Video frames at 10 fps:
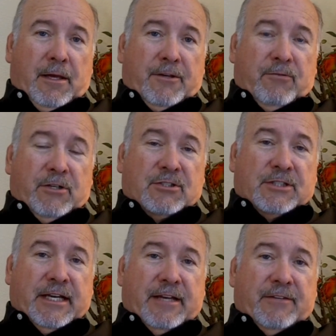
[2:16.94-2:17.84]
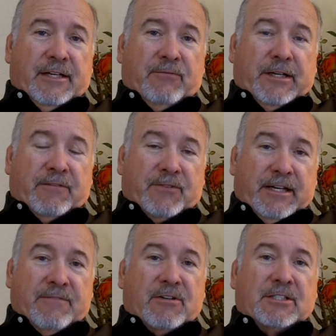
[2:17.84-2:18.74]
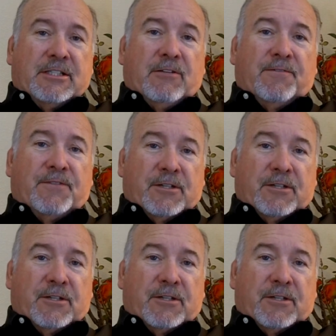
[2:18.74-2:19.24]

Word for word: And to understand that if we can forgive ourselves